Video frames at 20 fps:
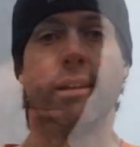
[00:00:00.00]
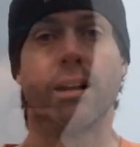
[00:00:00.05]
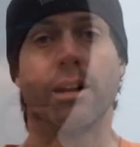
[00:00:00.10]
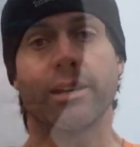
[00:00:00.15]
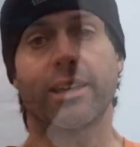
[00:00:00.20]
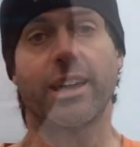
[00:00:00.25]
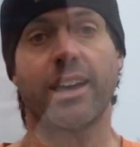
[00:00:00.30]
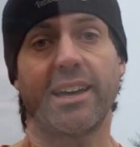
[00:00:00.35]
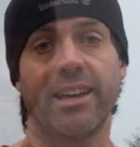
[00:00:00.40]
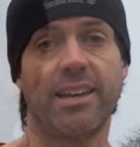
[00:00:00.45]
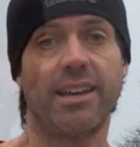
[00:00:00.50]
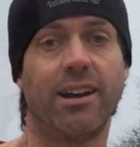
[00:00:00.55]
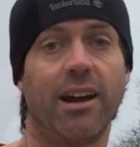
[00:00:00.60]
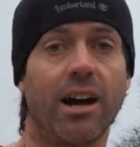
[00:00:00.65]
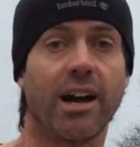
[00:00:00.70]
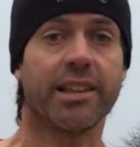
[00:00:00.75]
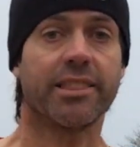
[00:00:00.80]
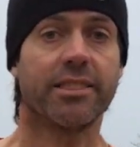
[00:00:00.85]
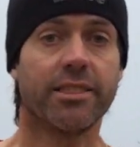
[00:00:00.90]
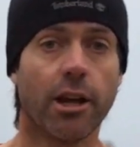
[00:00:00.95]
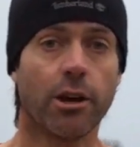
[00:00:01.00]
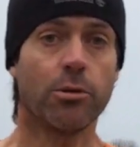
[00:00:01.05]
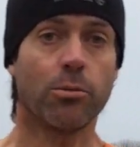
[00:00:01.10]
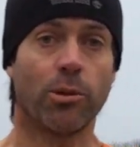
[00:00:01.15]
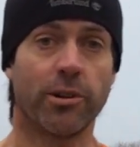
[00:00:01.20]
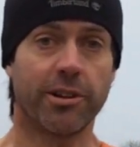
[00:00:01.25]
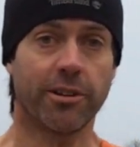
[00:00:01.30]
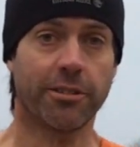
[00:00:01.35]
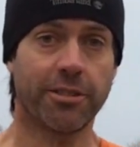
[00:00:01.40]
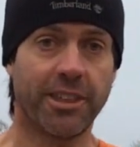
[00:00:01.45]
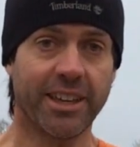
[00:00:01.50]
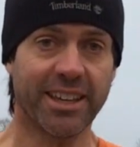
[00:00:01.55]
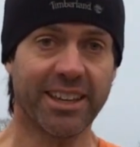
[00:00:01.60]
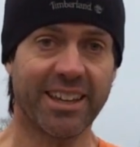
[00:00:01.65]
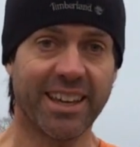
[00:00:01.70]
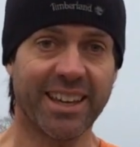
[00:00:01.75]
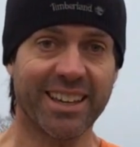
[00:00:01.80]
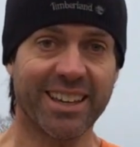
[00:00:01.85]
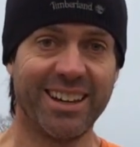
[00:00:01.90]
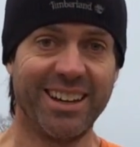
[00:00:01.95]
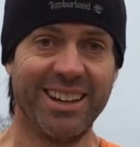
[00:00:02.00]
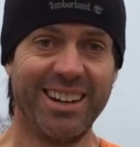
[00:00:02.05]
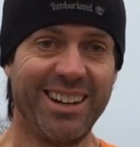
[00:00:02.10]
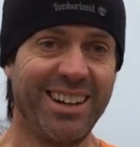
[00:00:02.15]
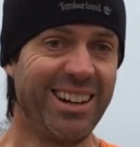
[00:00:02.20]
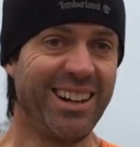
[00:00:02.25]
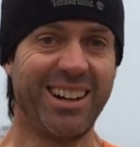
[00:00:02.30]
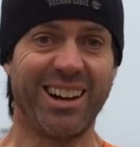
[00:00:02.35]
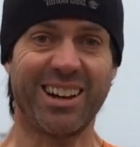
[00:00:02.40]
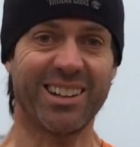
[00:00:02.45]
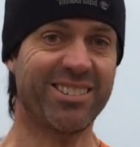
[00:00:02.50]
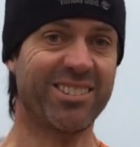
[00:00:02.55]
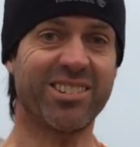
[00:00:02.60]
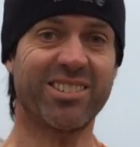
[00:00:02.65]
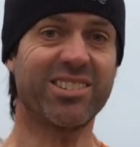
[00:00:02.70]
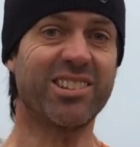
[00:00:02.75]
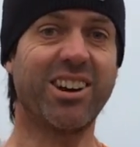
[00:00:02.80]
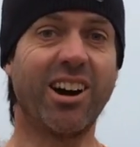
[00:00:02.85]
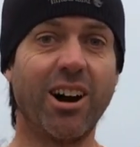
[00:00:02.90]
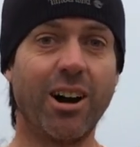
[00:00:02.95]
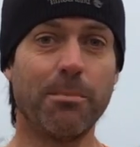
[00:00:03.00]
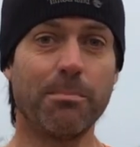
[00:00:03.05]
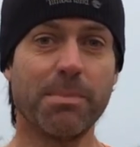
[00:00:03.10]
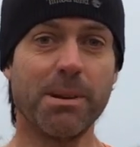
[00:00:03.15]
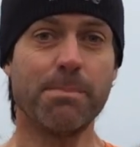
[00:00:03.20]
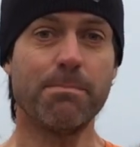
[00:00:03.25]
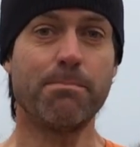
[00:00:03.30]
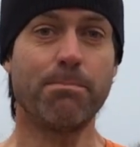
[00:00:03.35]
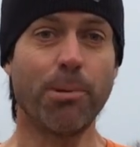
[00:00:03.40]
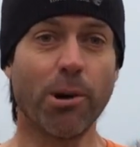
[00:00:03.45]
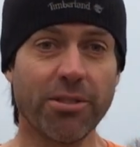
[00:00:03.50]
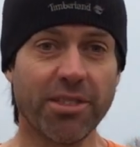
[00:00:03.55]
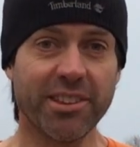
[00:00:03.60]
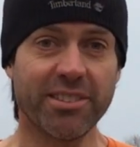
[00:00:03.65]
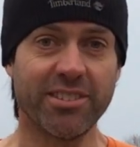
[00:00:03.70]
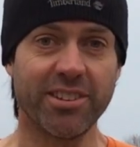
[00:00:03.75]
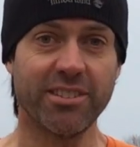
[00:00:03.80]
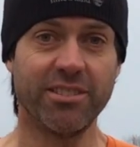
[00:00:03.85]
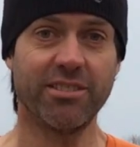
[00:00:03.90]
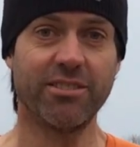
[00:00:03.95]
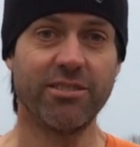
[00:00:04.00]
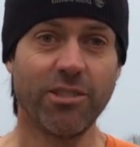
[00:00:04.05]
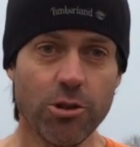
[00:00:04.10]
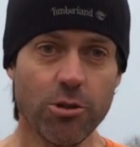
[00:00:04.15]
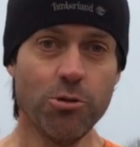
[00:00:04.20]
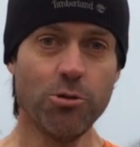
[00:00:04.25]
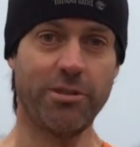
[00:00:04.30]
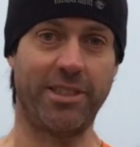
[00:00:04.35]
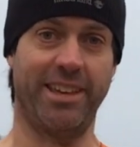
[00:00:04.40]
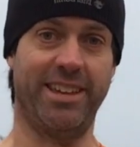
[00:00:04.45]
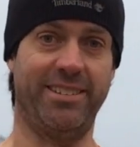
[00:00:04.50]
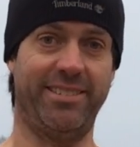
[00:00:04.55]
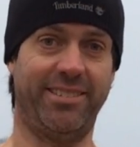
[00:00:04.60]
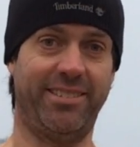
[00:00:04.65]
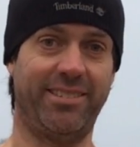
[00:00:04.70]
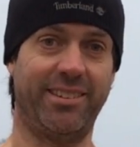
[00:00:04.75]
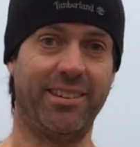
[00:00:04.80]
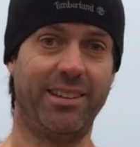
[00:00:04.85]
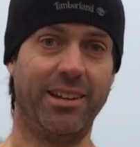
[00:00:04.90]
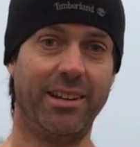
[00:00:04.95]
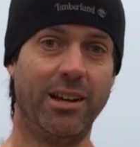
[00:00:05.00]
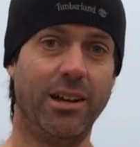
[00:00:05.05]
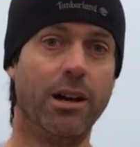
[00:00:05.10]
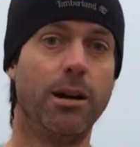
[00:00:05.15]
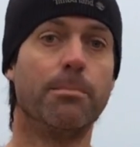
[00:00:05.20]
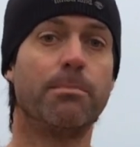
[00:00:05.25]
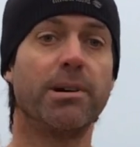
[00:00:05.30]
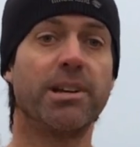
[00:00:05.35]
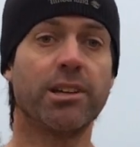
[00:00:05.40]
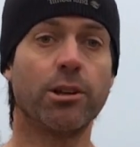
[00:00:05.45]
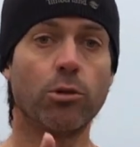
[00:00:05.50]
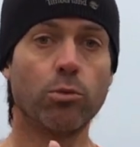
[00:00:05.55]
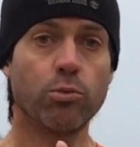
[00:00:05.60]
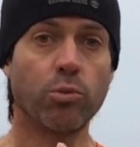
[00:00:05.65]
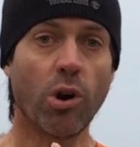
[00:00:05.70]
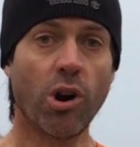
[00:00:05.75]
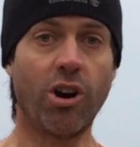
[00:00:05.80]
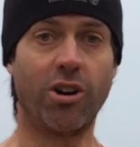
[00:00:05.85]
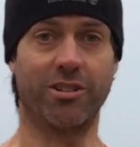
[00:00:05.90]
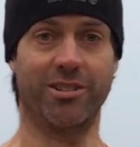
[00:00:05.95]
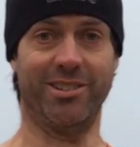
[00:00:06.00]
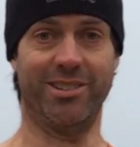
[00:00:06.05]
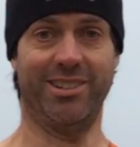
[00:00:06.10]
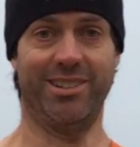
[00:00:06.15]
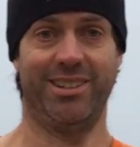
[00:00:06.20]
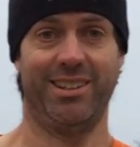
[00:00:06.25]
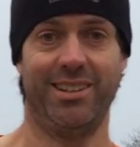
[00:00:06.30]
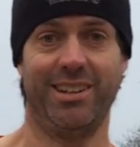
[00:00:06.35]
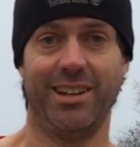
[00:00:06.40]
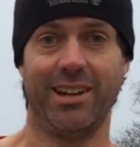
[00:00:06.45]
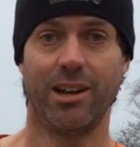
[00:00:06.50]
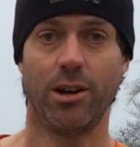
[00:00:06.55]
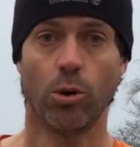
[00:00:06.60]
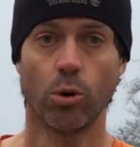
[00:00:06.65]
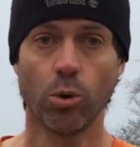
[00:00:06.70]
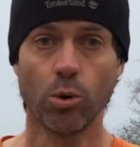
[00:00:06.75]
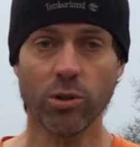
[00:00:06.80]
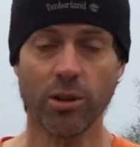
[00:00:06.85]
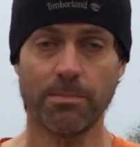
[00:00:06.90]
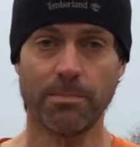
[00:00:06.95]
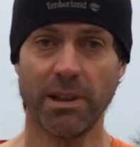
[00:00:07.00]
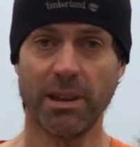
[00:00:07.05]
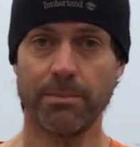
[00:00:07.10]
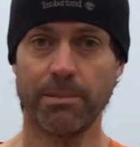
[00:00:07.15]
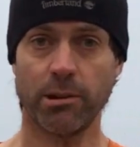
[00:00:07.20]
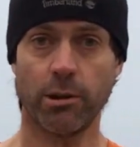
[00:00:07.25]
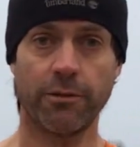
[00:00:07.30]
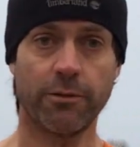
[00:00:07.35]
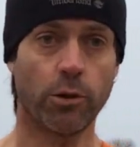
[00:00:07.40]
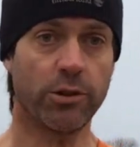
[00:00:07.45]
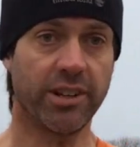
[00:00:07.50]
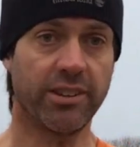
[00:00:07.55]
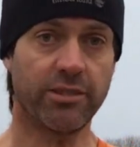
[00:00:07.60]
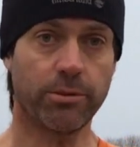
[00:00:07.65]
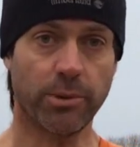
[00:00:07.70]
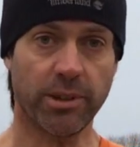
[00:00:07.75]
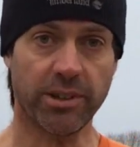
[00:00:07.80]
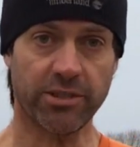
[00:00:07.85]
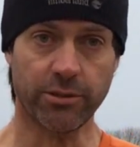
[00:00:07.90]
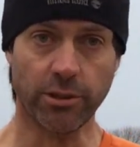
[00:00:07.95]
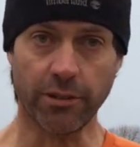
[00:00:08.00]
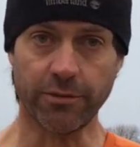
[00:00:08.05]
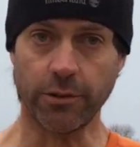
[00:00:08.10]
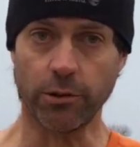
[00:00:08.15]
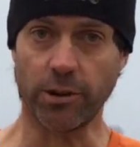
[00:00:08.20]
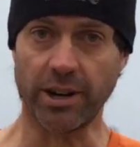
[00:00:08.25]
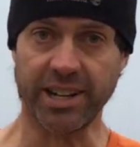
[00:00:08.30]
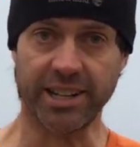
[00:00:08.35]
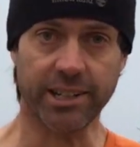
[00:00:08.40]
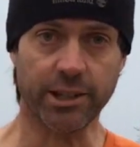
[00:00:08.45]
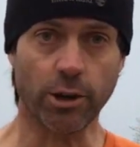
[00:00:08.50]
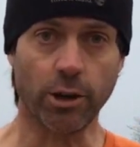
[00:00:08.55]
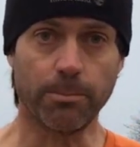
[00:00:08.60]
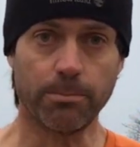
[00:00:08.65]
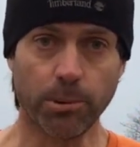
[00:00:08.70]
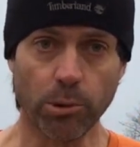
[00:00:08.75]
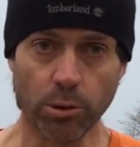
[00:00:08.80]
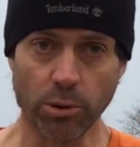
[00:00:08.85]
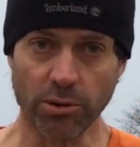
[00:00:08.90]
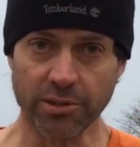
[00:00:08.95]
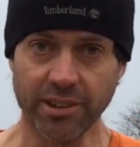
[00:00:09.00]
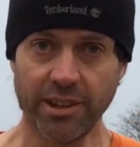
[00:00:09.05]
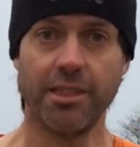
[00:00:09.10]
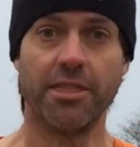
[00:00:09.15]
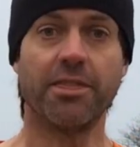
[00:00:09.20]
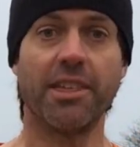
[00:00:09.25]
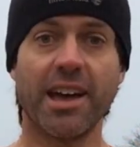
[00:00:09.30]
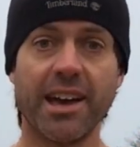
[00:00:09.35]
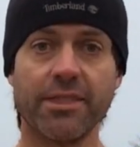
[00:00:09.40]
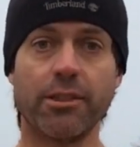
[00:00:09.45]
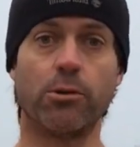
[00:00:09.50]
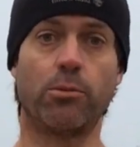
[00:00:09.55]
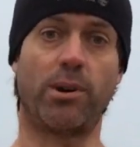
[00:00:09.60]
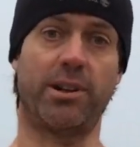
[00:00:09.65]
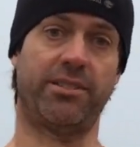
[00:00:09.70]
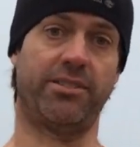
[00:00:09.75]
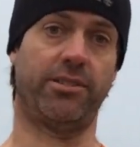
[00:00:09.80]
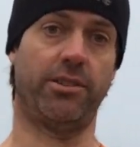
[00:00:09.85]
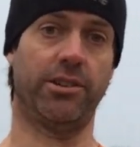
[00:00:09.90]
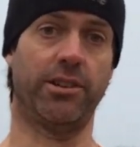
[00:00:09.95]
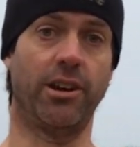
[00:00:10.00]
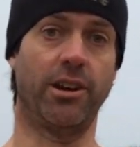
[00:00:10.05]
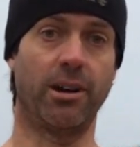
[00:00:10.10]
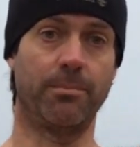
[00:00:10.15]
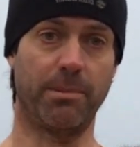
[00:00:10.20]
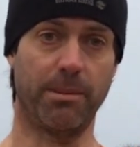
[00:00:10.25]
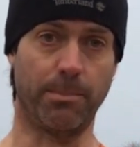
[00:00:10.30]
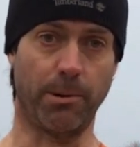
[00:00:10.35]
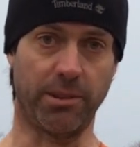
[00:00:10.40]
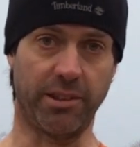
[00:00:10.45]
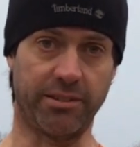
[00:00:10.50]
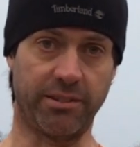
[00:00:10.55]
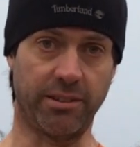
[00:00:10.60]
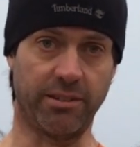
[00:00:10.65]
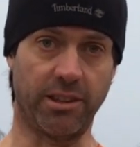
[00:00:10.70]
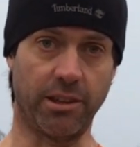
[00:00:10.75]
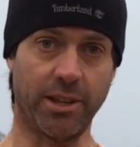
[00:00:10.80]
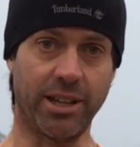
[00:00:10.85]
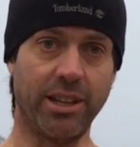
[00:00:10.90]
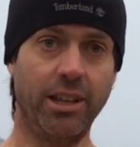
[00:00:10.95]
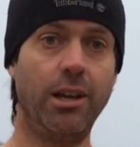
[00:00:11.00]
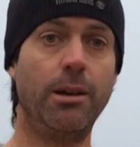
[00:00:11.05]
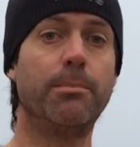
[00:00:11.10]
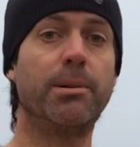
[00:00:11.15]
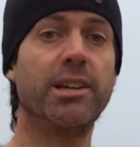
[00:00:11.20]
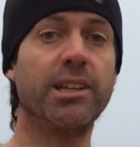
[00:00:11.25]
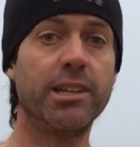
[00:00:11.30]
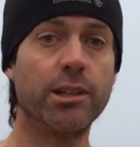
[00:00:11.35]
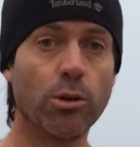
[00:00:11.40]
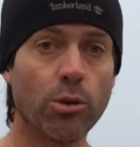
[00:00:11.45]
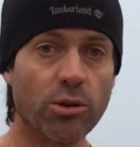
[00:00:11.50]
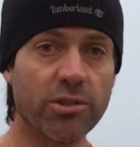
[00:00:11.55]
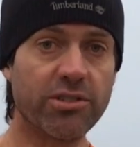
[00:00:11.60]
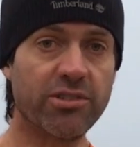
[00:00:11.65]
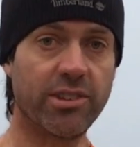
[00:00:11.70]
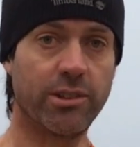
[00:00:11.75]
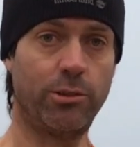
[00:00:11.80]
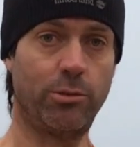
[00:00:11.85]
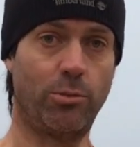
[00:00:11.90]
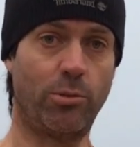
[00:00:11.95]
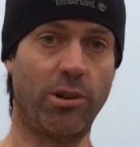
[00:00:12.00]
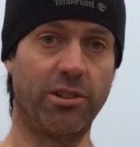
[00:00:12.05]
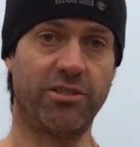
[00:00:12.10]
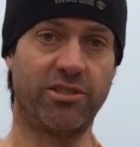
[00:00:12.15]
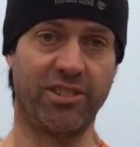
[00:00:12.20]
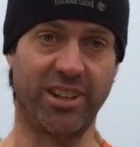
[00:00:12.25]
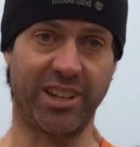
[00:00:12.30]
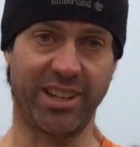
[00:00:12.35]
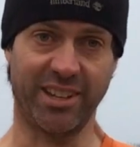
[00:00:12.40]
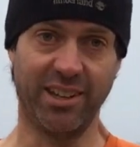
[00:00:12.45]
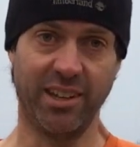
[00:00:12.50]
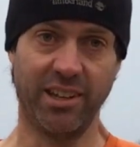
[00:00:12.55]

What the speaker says: Okay, I know what you're thinking. I just can't be bothered to do this. But you're wrong. All the people who have already switched off already and got bored, they're the ones who can't be bothered to do it, but you're still watching.